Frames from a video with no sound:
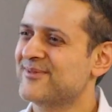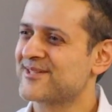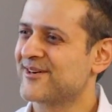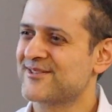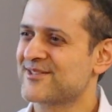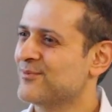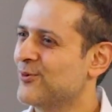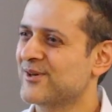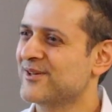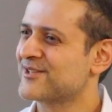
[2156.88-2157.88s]
We started just
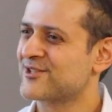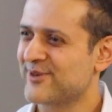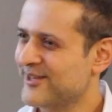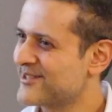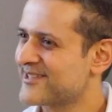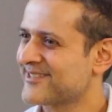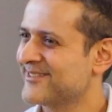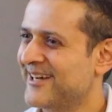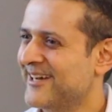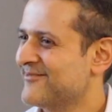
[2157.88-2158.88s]
walking the streets
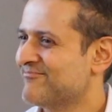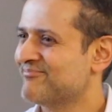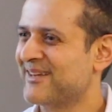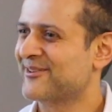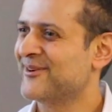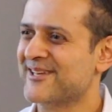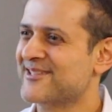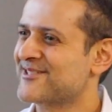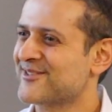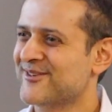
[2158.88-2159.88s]
and going
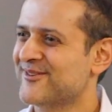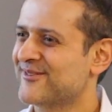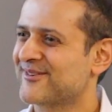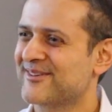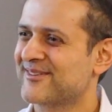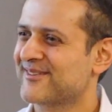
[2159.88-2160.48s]
into